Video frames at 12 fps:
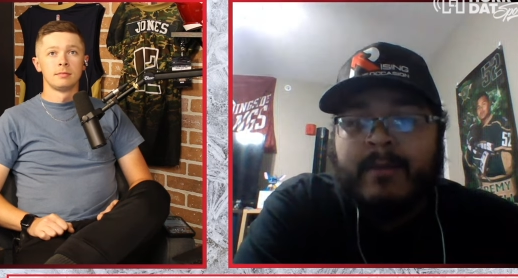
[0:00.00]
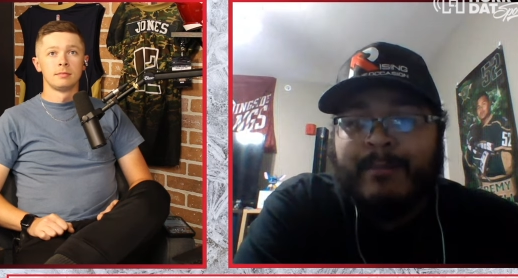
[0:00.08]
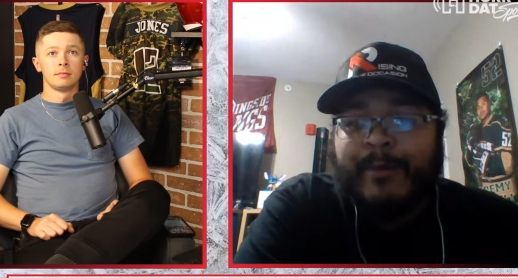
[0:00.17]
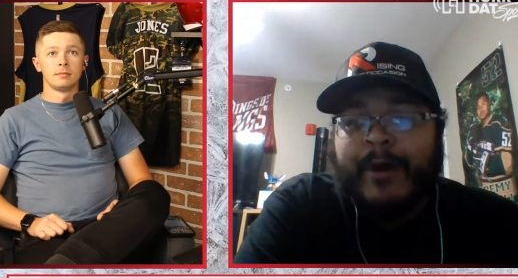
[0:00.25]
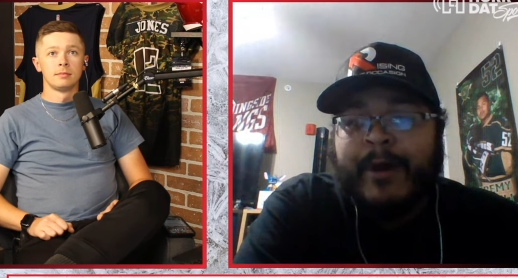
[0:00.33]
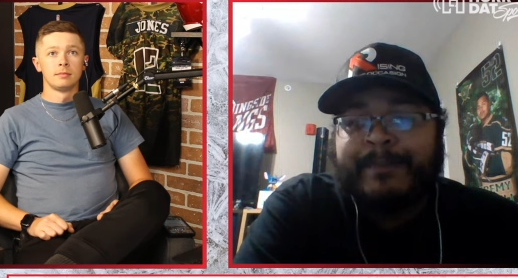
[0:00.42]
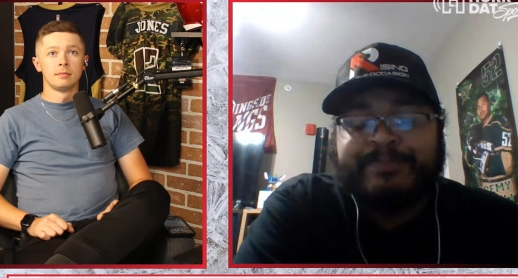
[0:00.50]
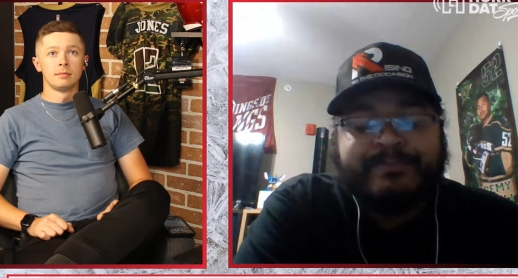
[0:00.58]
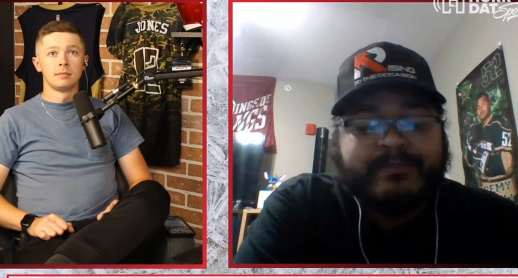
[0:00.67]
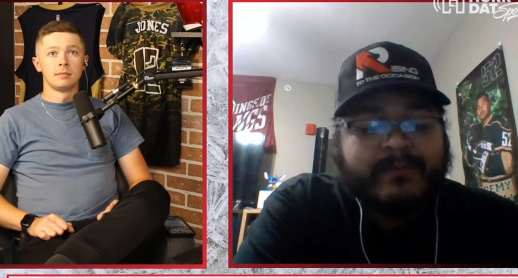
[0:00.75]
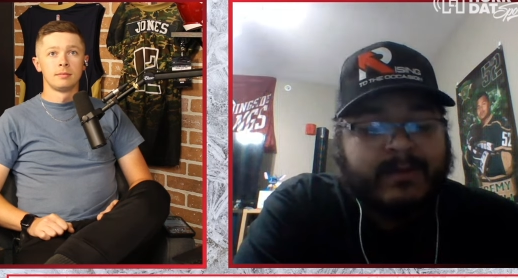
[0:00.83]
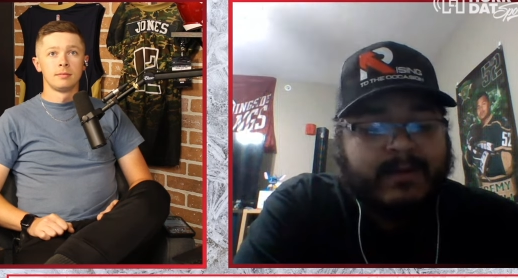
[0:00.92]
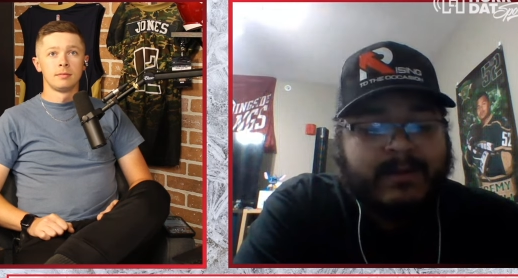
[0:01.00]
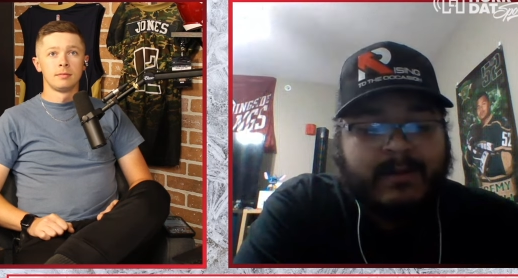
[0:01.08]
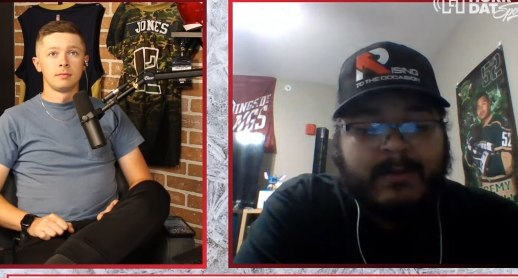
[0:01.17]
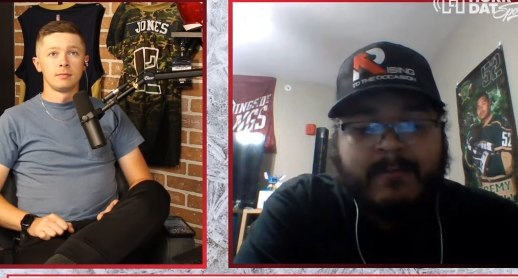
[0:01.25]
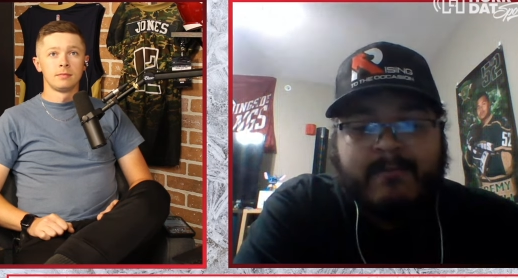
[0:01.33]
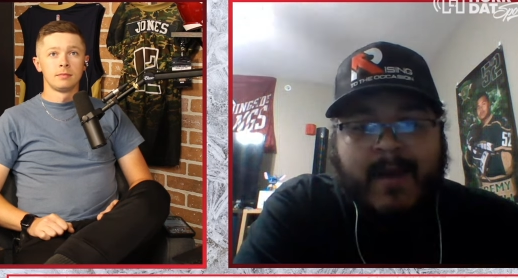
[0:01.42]
Speaker 1: But
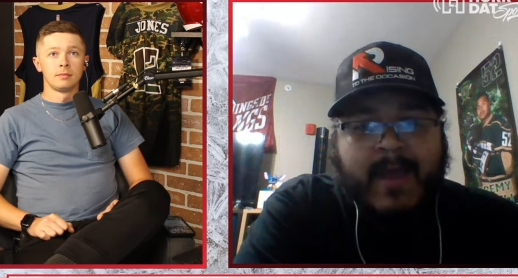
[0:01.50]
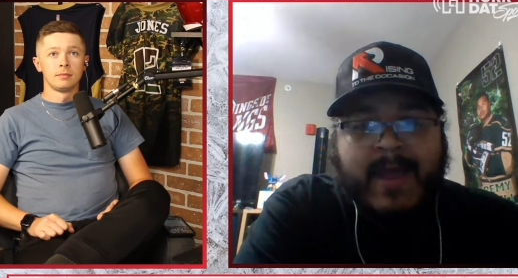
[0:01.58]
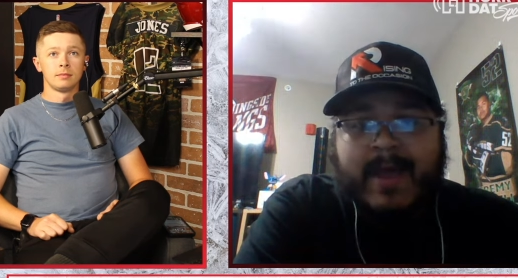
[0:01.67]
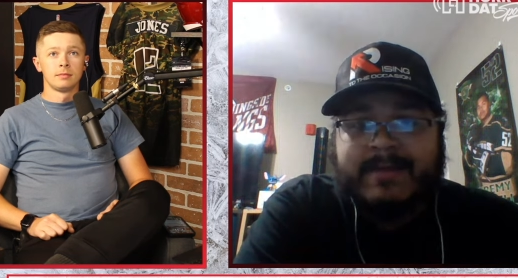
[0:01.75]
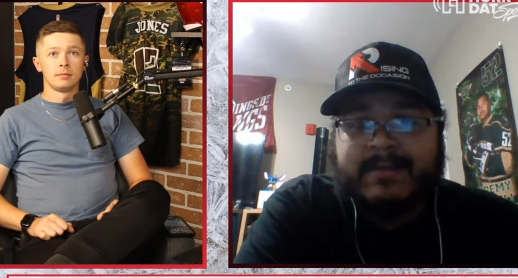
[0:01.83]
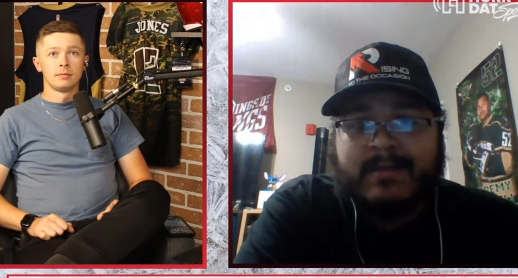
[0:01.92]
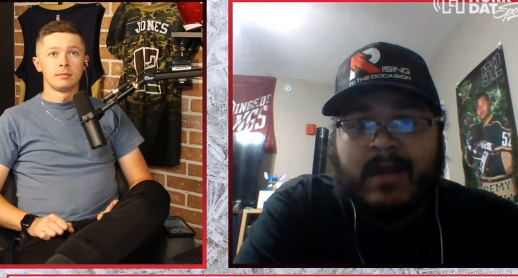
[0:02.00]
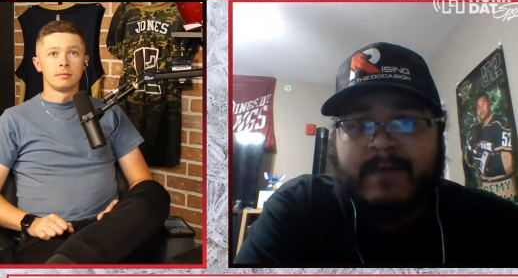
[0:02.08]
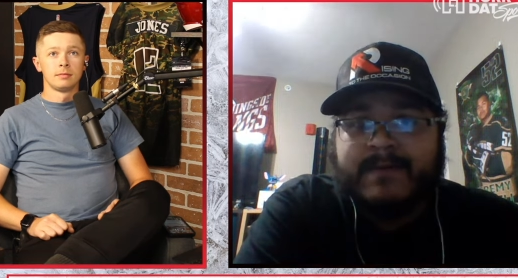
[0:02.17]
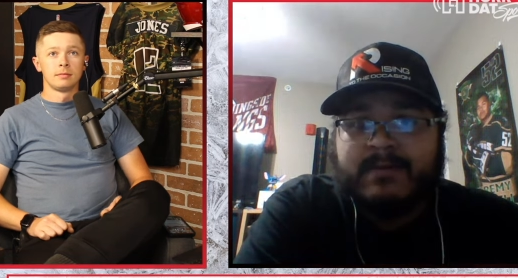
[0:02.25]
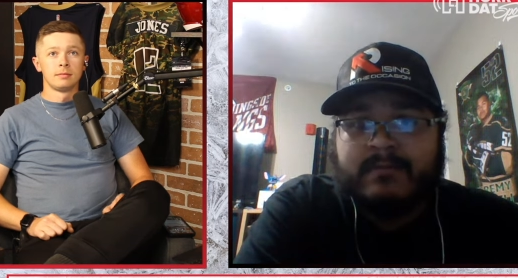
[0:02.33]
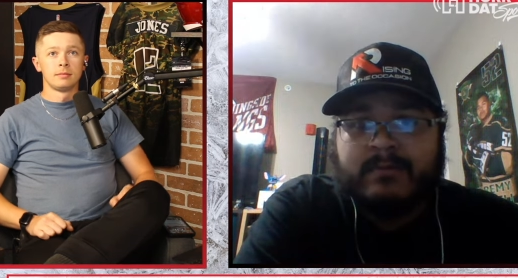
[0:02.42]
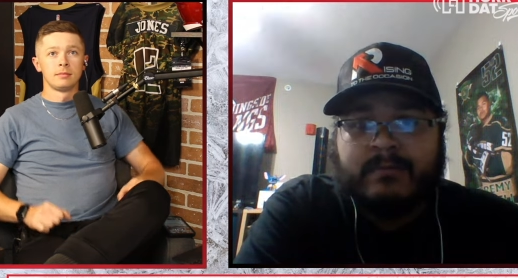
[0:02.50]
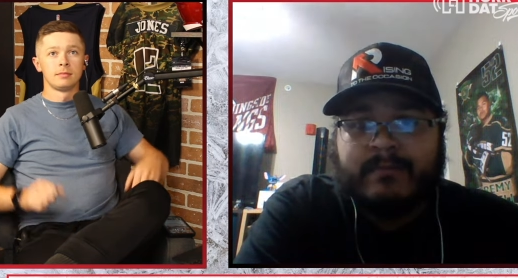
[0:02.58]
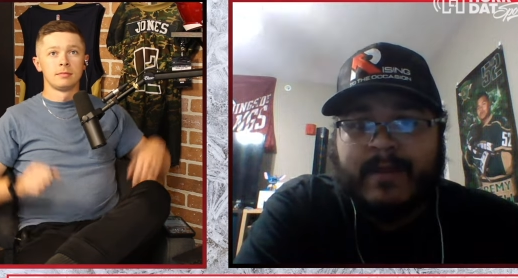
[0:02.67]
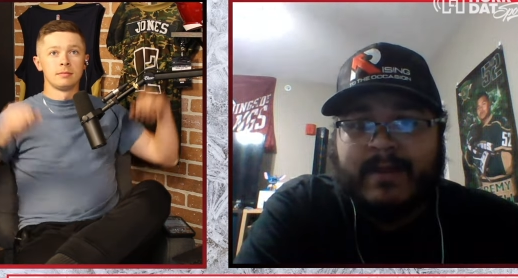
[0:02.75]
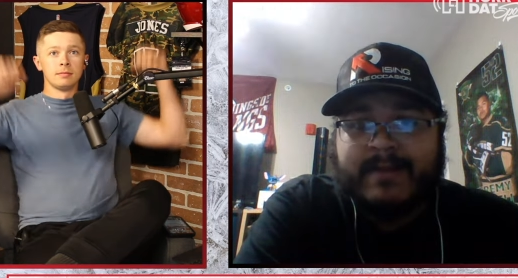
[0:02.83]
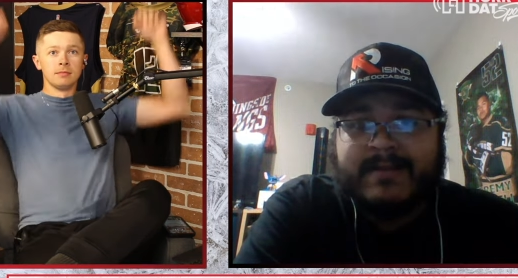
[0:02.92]
my hat is off to
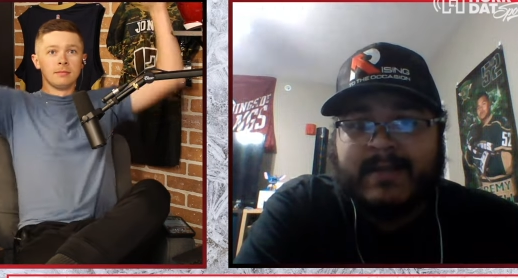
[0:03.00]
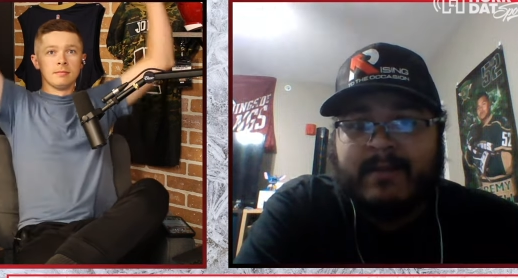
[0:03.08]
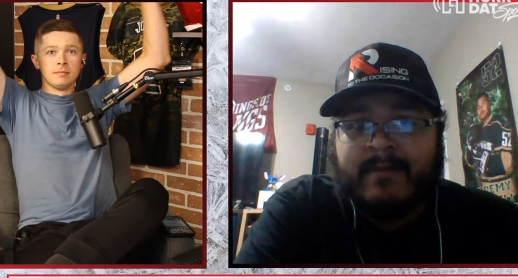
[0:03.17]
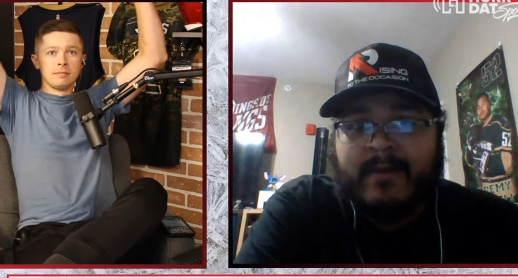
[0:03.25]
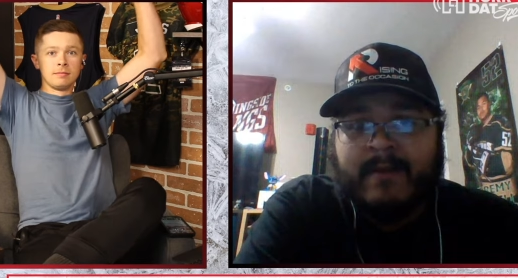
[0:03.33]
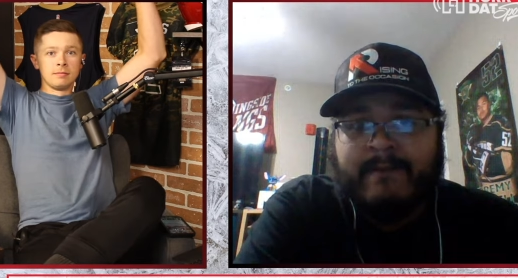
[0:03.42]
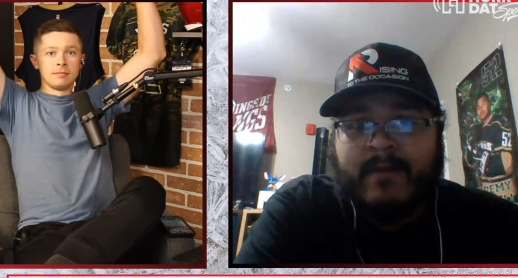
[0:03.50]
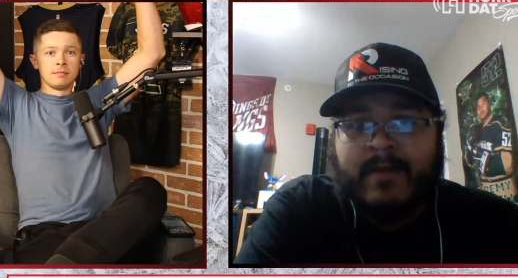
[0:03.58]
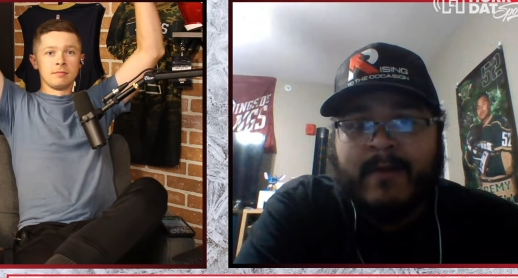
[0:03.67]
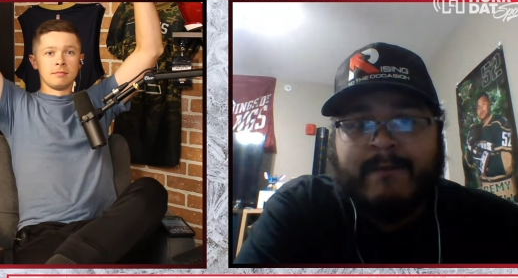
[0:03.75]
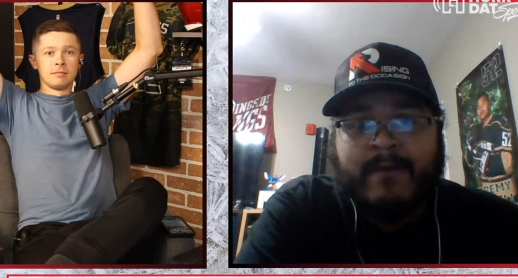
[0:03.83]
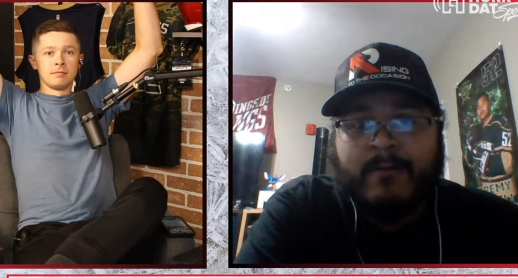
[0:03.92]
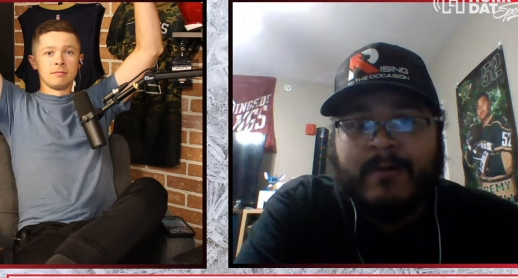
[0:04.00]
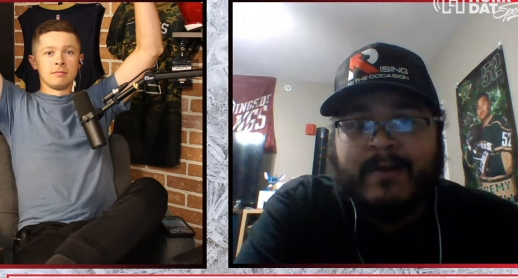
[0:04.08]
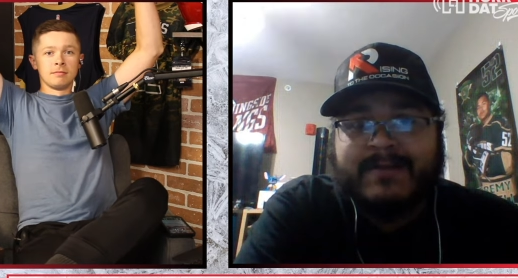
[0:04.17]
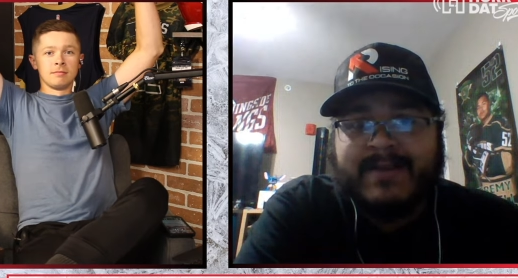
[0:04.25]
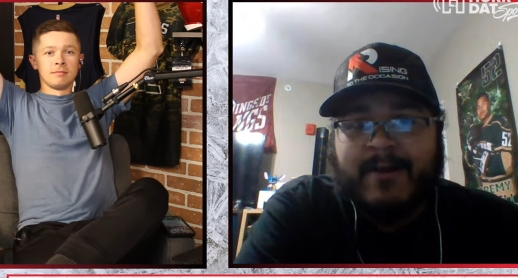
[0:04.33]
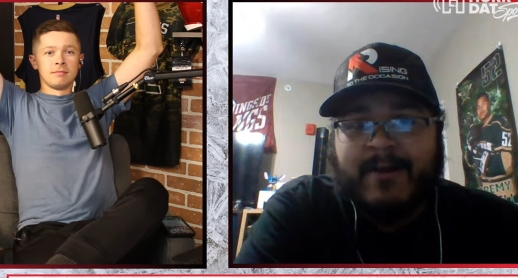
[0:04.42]
him. Like I said, if if you were
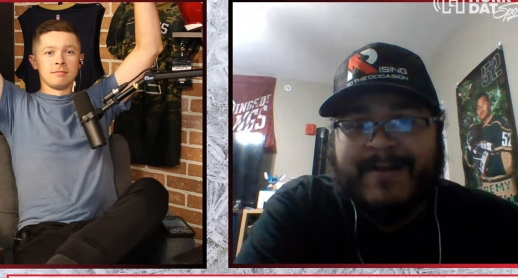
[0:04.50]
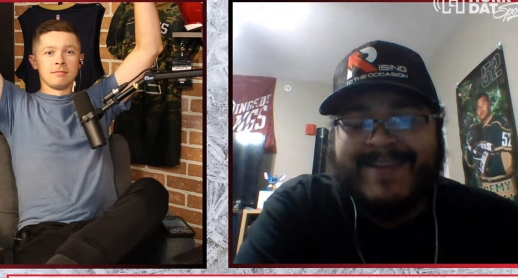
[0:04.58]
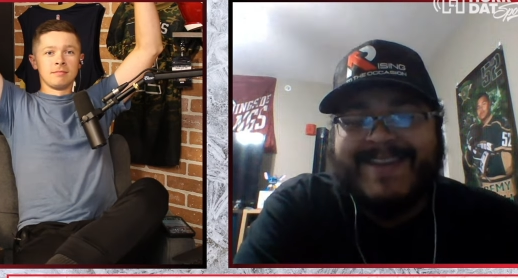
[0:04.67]
to tell me